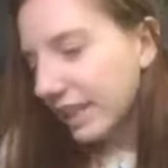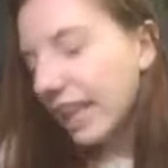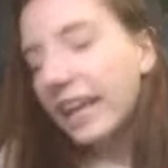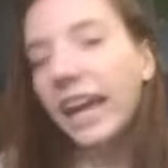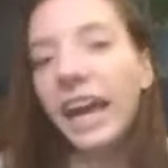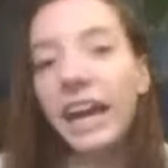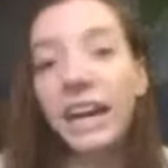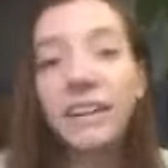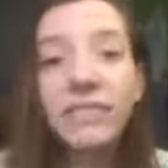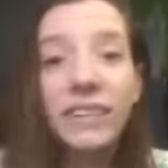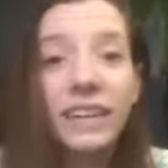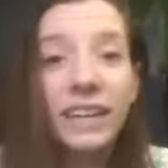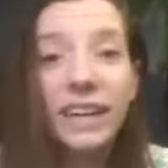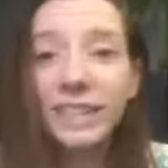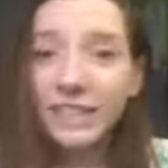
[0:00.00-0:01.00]
They have
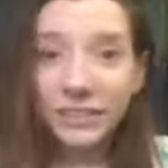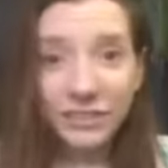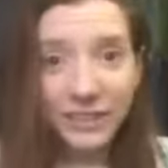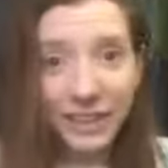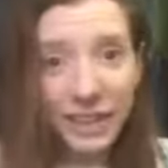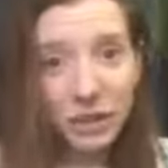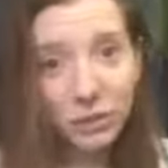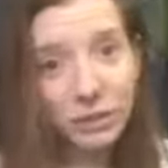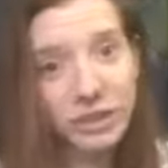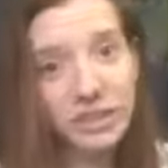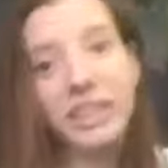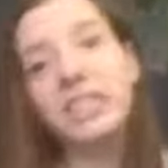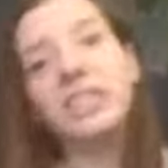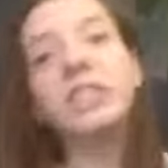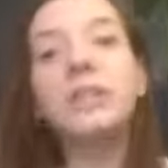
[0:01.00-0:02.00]
a different language
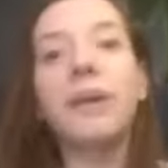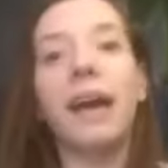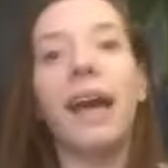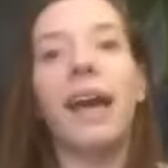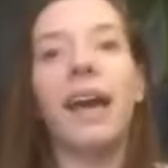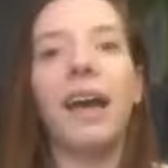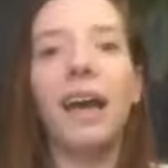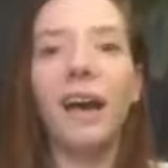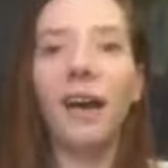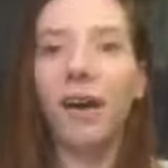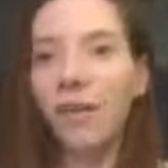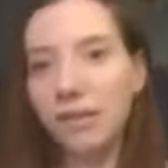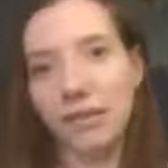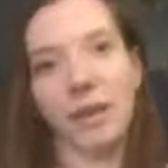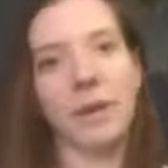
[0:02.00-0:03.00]
there too,
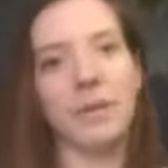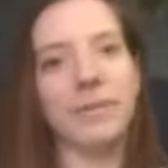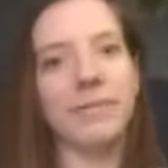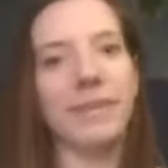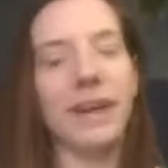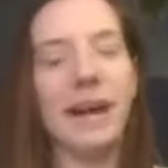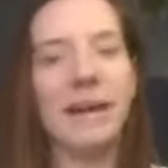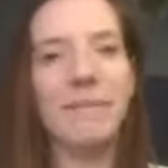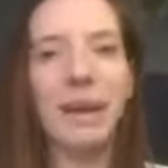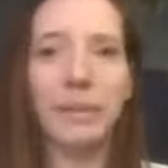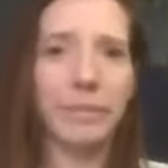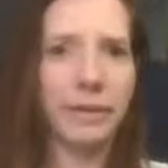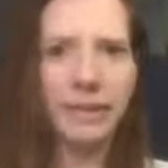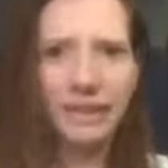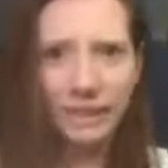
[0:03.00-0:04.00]
also. I
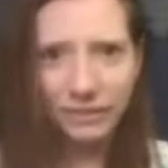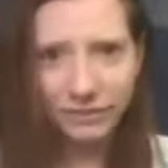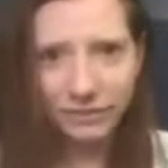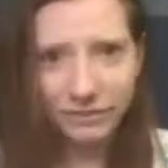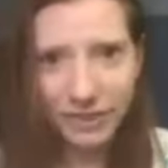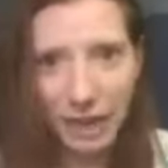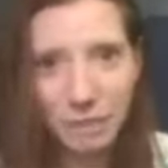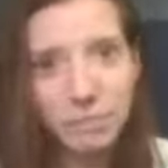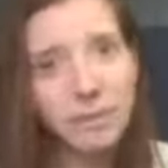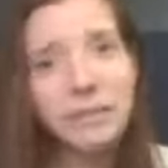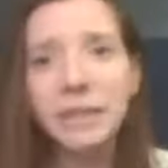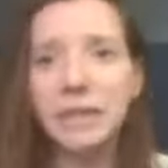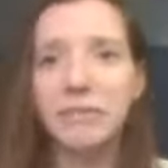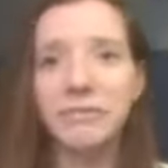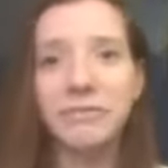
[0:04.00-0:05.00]
believe,
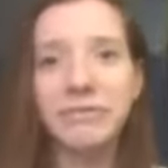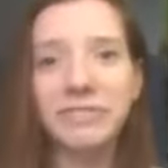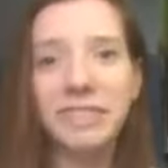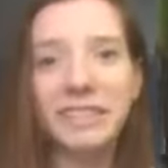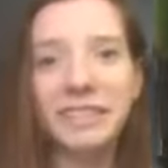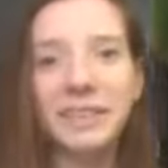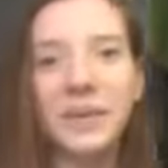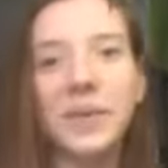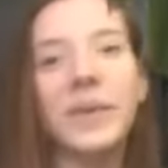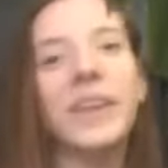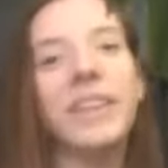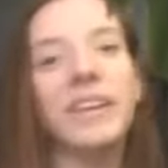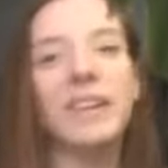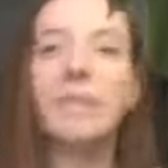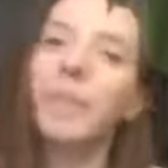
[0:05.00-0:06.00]
or
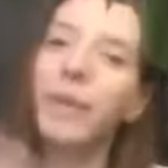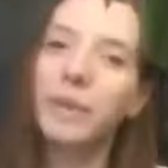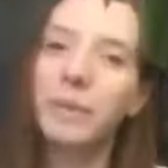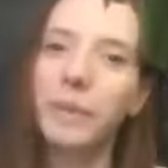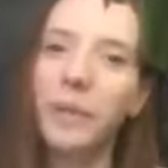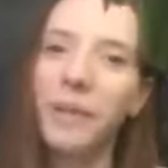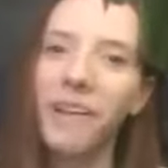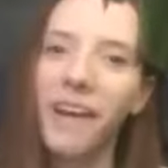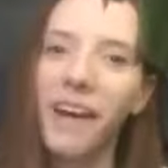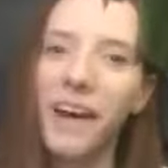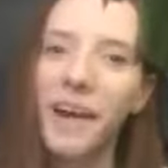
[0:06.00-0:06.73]
there's multiple.